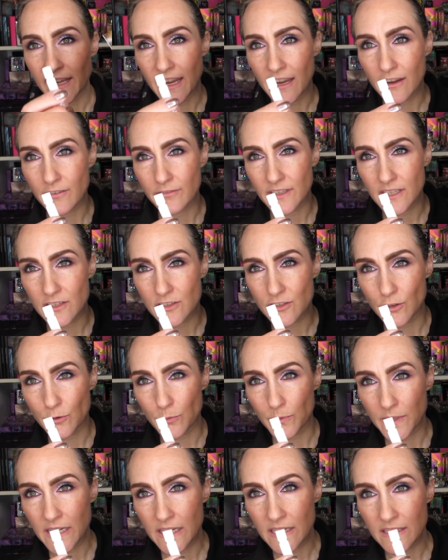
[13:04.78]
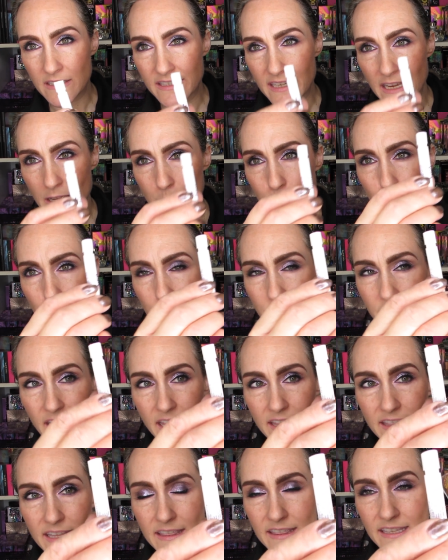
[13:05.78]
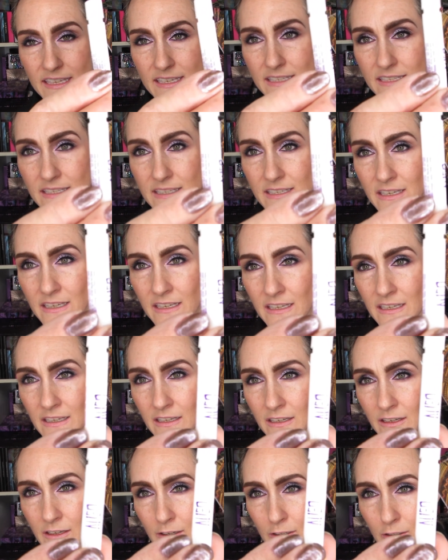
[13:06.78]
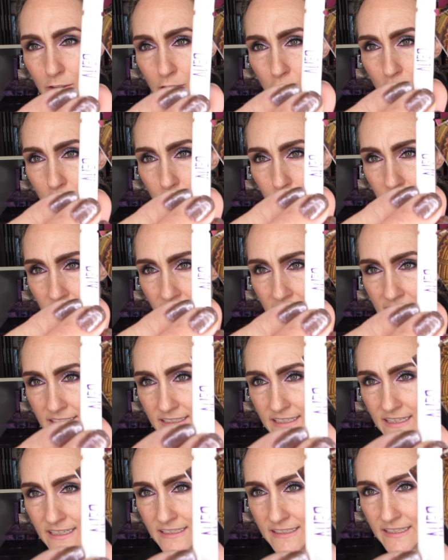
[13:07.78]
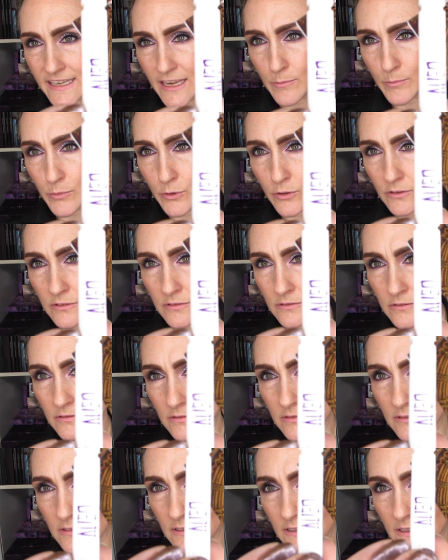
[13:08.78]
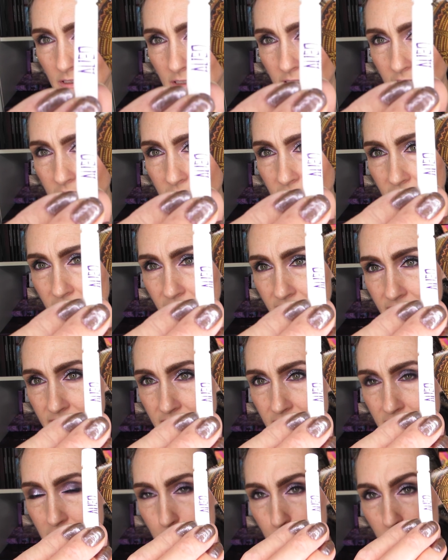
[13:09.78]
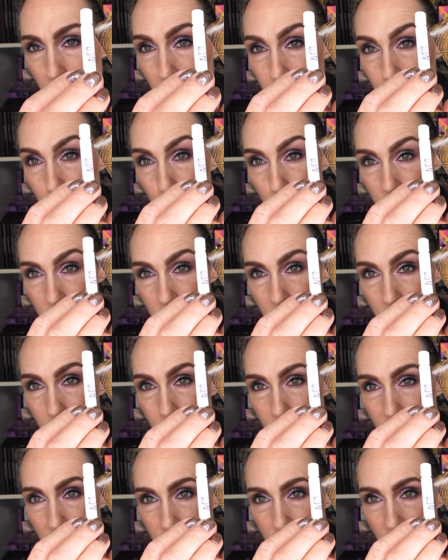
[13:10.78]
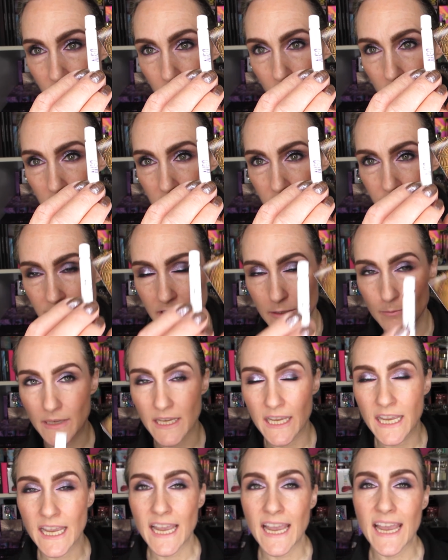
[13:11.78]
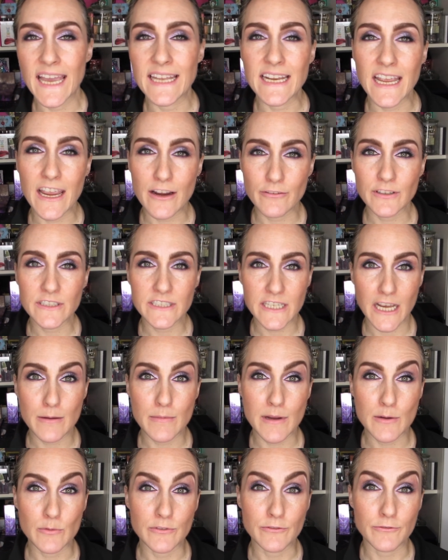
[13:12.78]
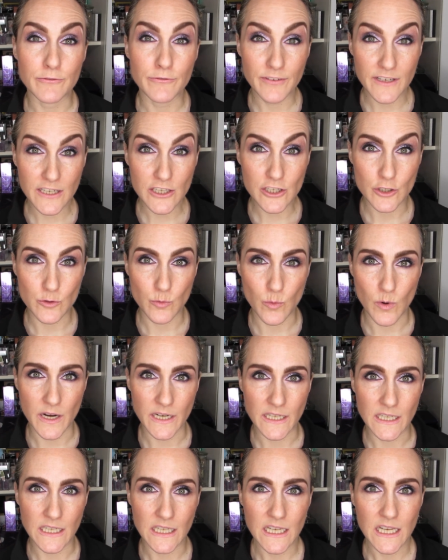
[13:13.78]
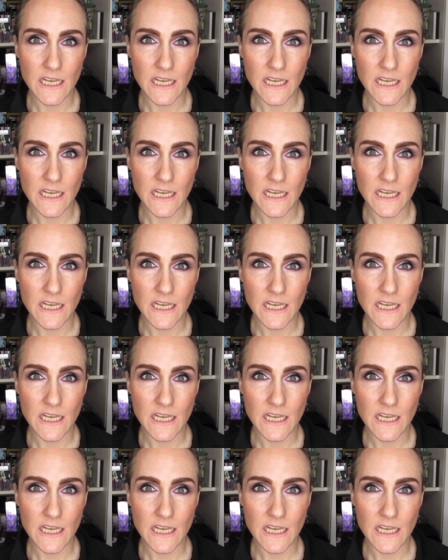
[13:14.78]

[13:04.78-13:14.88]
have these three samples and then this longer lasting sample that I ended up, of course, finishing all of them. And every time I would finish one,